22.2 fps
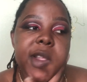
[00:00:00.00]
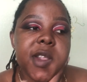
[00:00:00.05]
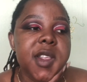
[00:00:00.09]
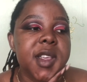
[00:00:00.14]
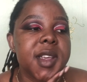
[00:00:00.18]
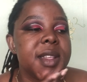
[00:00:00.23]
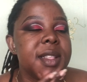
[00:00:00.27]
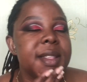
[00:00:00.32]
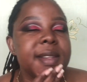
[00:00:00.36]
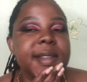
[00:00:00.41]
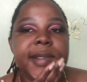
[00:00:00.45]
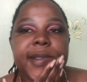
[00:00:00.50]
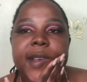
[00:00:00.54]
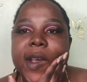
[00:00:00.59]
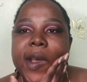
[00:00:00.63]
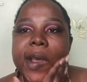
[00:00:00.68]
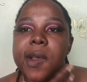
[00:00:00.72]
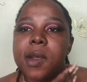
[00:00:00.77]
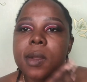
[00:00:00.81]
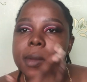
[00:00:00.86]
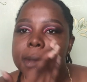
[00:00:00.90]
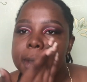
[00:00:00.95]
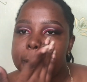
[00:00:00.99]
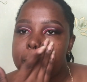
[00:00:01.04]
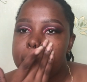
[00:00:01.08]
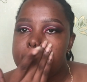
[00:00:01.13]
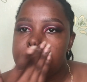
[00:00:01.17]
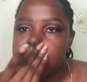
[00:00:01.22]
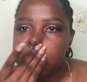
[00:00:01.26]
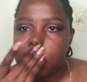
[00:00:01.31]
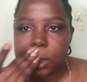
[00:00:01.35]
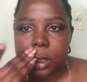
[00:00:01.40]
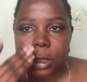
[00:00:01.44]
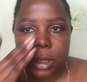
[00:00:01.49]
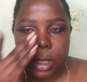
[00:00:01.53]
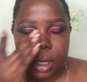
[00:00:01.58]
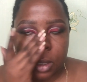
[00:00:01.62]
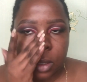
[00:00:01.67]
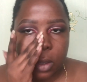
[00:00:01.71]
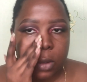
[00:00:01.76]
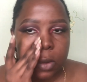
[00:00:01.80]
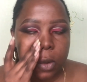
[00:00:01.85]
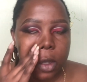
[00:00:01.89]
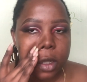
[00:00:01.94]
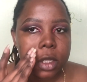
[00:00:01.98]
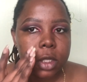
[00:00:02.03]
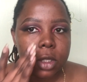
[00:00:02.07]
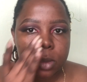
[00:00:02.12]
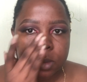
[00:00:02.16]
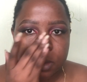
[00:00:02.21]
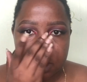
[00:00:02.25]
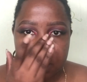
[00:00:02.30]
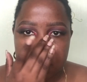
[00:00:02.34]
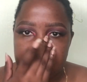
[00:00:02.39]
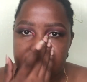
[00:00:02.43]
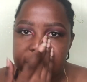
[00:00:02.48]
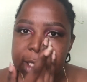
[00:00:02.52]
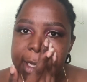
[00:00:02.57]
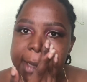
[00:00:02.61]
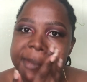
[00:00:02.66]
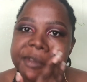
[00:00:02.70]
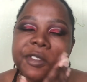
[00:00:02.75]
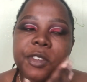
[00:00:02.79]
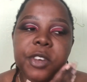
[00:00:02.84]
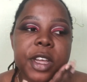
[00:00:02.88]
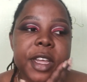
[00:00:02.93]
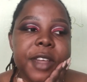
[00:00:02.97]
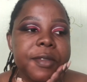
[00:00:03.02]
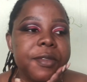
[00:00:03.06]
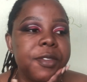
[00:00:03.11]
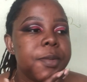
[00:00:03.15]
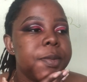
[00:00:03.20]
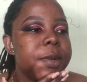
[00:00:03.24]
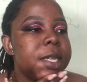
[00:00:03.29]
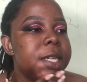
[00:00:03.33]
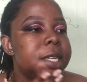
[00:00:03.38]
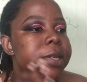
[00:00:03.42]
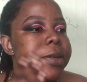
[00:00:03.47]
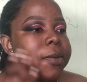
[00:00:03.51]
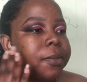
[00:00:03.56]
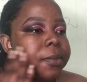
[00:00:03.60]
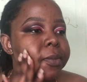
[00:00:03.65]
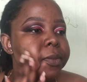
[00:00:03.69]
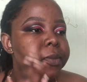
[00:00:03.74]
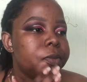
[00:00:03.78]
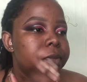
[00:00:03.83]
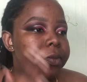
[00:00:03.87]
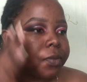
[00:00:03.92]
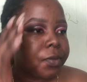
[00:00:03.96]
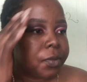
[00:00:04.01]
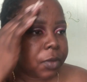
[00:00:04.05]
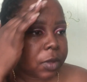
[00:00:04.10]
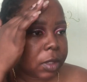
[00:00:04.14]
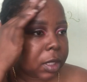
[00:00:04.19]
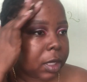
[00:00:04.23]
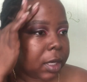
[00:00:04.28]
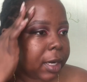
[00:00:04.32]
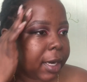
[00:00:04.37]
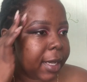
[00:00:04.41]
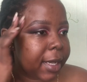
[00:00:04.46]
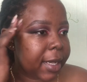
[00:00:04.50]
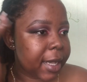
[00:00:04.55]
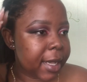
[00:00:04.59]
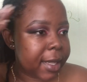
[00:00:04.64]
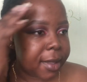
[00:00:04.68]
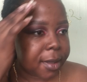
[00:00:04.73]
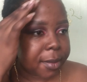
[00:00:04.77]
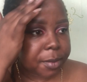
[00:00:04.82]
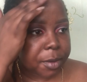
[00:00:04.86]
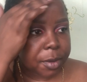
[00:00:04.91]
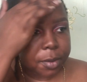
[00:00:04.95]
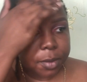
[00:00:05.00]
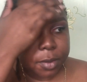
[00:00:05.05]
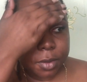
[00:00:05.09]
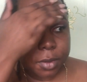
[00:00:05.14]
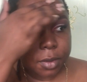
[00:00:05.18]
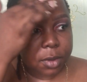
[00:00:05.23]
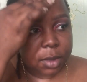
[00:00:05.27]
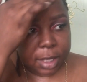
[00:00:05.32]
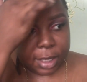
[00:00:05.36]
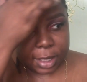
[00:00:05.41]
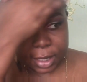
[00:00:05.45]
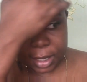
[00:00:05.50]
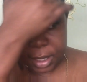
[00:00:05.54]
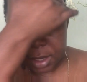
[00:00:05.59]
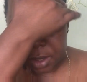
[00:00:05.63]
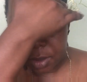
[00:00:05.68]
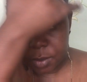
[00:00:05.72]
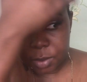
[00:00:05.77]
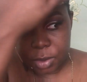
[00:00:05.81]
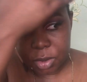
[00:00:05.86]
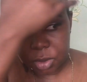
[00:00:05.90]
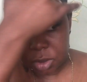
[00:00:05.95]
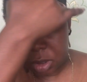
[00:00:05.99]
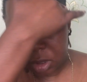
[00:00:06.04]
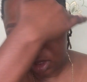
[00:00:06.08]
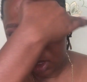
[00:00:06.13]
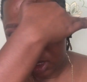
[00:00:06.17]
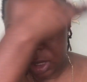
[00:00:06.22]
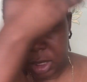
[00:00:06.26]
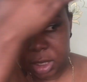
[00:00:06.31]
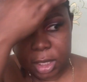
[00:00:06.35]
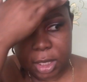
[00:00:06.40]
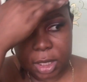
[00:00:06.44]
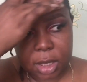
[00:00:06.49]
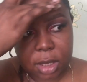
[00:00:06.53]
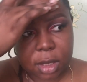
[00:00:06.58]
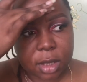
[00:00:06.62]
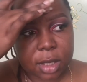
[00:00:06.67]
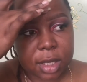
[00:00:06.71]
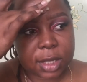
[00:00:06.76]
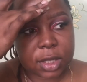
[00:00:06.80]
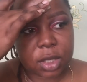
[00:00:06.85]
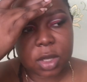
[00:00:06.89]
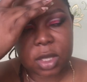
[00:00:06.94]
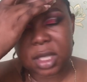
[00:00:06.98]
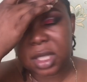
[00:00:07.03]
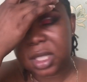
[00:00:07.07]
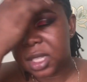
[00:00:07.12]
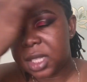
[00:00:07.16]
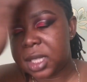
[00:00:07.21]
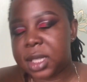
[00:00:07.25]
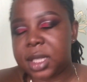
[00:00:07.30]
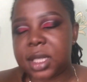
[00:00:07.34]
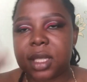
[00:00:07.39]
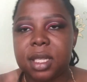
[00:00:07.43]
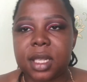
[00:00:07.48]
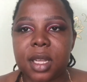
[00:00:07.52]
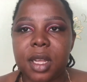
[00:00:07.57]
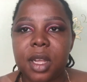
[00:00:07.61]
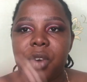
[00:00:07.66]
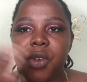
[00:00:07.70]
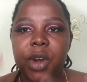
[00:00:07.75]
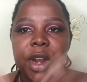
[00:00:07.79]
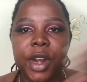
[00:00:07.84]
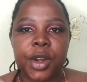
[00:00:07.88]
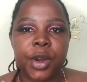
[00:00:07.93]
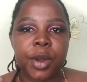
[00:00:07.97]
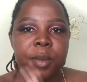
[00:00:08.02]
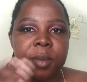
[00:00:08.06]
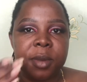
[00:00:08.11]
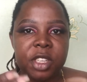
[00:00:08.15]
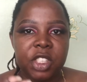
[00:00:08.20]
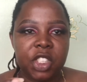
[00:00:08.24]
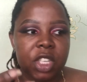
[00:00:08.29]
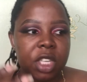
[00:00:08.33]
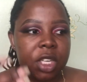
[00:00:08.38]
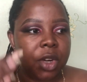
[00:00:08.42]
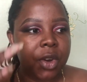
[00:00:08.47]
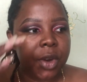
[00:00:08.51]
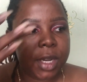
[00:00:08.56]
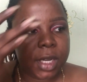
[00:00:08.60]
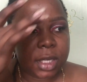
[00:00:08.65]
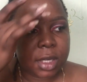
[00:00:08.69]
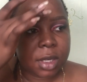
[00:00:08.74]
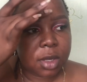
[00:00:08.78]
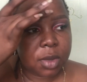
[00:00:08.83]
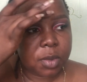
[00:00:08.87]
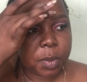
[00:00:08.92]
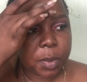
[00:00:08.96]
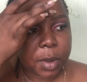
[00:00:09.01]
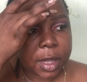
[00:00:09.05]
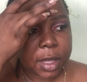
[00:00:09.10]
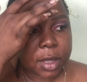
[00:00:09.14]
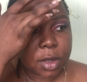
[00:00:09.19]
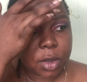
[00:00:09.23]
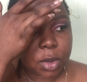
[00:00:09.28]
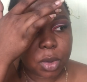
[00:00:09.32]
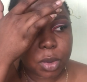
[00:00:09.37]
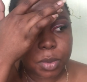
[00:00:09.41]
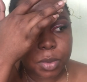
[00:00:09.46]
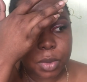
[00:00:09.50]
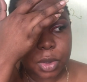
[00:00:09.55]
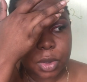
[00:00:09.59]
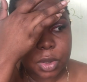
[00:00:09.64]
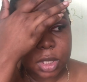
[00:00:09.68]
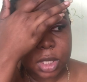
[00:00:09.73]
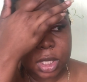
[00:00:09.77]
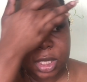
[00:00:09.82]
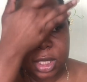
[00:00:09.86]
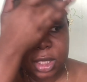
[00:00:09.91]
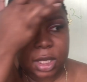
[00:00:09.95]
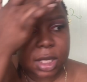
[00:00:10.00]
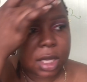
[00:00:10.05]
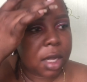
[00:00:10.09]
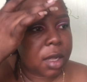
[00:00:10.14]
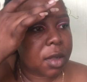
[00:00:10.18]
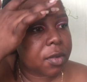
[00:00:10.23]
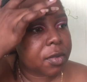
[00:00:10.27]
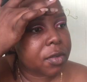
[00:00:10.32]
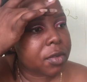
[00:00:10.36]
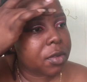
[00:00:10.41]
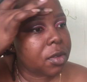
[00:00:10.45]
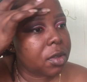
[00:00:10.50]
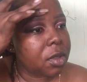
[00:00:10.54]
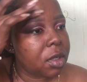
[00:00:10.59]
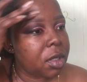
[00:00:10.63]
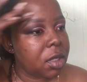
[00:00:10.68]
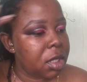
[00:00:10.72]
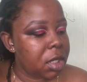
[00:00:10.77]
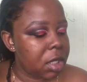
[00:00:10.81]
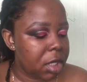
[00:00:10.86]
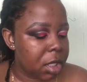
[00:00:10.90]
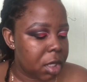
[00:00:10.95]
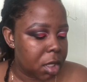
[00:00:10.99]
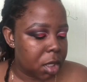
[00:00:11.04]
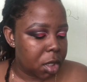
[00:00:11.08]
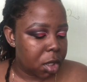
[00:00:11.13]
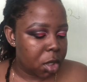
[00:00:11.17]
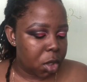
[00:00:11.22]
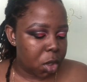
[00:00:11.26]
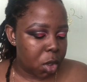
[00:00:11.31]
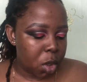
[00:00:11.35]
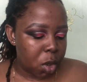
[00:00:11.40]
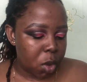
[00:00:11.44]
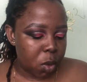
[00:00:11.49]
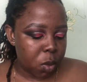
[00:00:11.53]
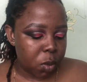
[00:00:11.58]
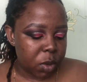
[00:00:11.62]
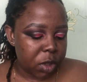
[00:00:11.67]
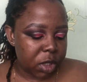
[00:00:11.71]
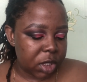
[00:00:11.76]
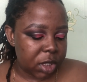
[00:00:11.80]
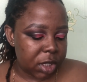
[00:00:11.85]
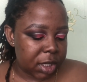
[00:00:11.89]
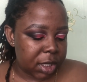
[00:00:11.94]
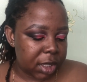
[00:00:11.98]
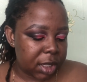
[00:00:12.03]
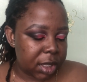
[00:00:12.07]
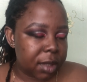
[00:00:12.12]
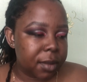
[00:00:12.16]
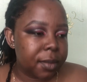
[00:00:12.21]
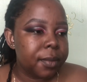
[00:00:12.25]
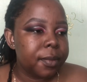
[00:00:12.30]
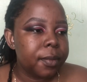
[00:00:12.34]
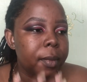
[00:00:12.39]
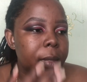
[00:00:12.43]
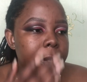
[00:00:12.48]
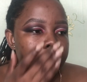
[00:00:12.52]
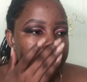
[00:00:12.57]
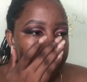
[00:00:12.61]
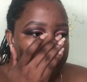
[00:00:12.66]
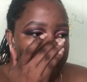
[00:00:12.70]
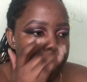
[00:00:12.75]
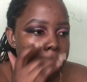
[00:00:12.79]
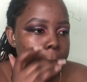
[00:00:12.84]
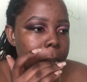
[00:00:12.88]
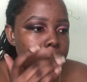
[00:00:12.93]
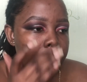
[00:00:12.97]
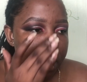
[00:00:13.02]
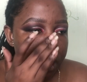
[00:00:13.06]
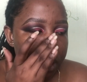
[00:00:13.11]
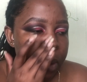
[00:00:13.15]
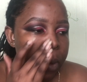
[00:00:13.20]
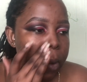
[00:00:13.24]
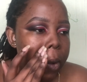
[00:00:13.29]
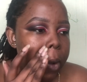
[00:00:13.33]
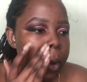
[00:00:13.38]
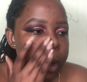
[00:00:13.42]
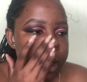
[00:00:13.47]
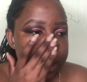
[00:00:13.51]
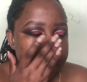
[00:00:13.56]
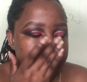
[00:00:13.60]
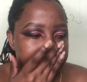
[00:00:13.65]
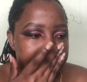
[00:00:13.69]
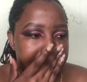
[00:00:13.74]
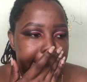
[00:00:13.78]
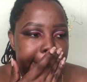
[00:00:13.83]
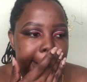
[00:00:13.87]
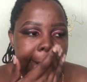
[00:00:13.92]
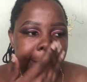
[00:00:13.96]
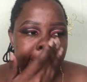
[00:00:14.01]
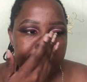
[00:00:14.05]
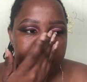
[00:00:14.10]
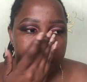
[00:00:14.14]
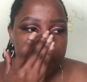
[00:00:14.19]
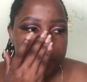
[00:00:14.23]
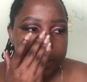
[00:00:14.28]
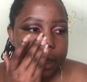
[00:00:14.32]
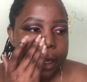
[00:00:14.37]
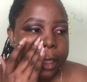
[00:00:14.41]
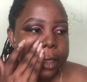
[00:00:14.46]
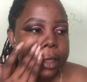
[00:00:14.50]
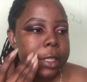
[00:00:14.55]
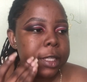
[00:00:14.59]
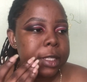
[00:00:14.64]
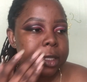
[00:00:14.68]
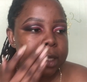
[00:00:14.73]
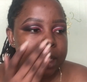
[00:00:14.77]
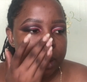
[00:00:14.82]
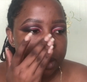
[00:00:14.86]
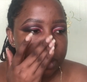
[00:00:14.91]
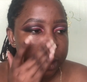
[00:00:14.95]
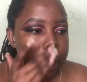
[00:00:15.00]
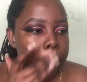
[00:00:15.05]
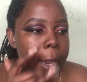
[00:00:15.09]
chances are the questions are not going to be the same for everybody. Like, other people will get other questions, and then it's because it's randomly generated by the computer itself, which is good and not good at the same